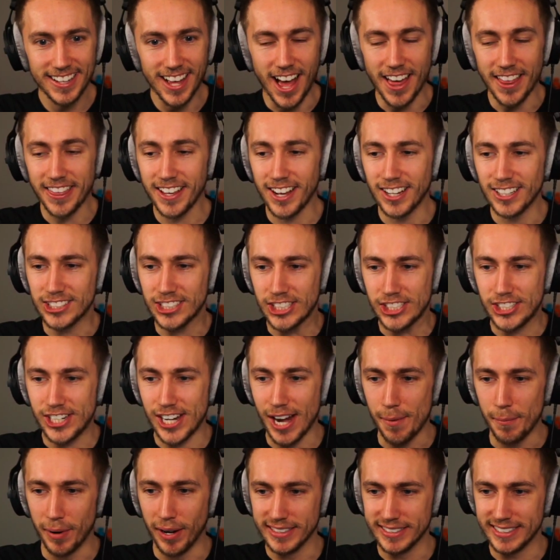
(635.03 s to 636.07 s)
I think I'd
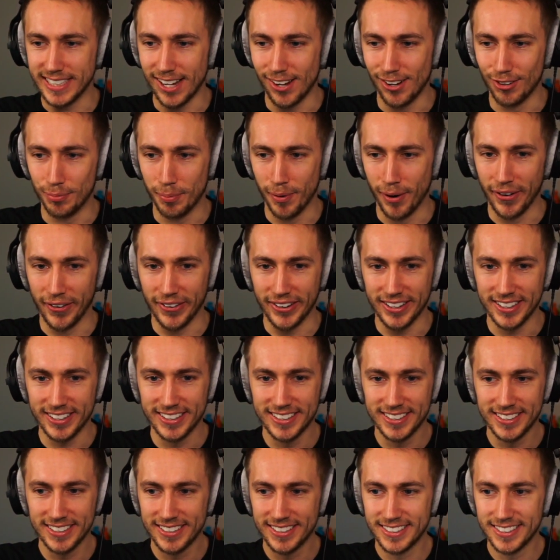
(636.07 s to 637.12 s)
shit myself,
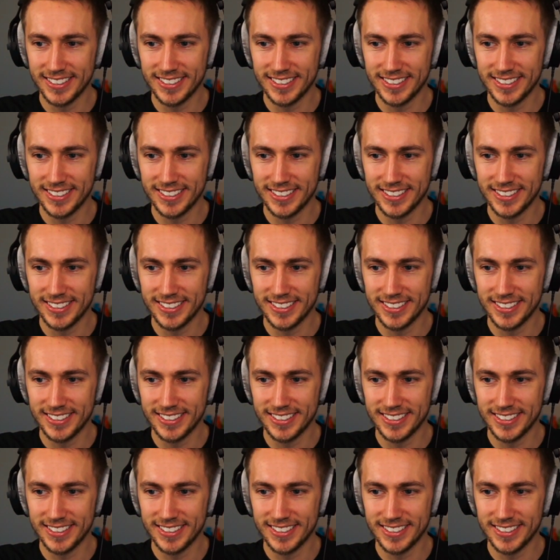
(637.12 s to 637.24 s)
bro.